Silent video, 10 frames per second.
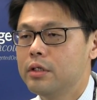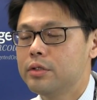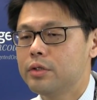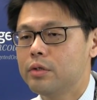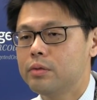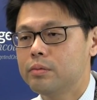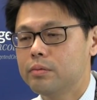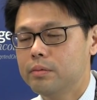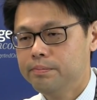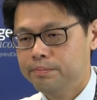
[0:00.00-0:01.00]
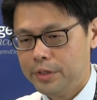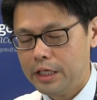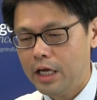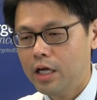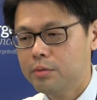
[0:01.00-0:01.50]
So
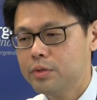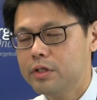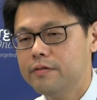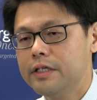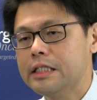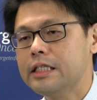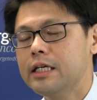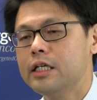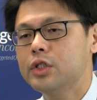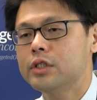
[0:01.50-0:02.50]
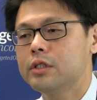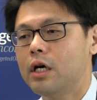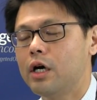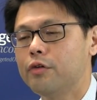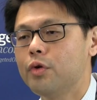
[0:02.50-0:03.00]
it helps to give an indication
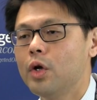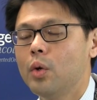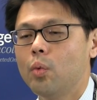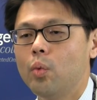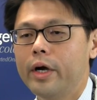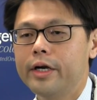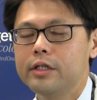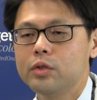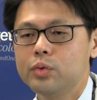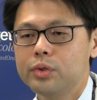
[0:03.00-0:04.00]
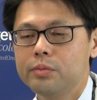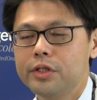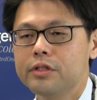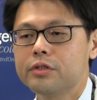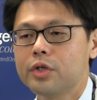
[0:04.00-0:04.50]
of where the
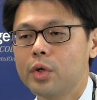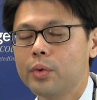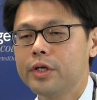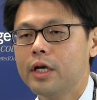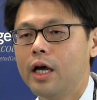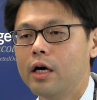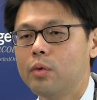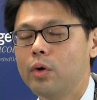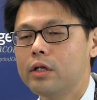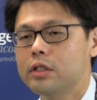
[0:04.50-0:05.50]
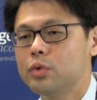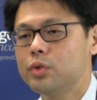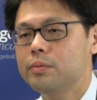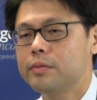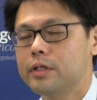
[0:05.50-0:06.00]
treatment is going, how well the,
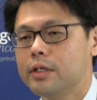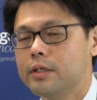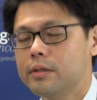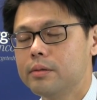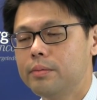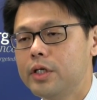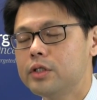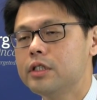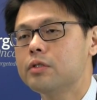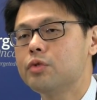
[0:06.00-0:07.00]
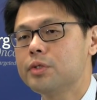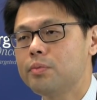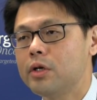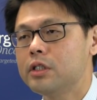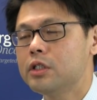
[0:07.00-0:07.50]
the patient is
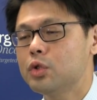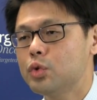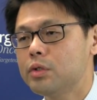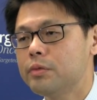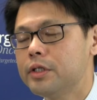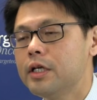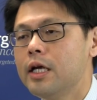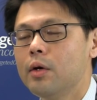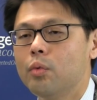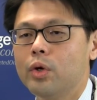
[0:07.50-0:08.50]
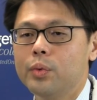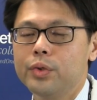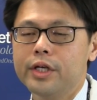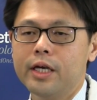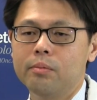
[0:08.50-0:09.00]
responding to treatment
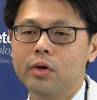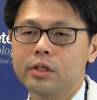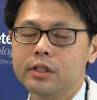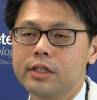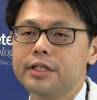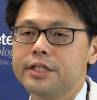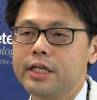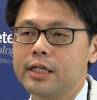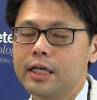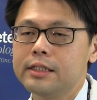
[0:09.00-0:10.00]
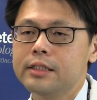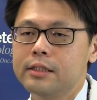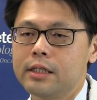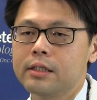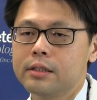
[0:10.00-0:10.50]
when we can monitor
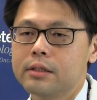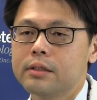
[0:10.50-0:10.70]
SCN99.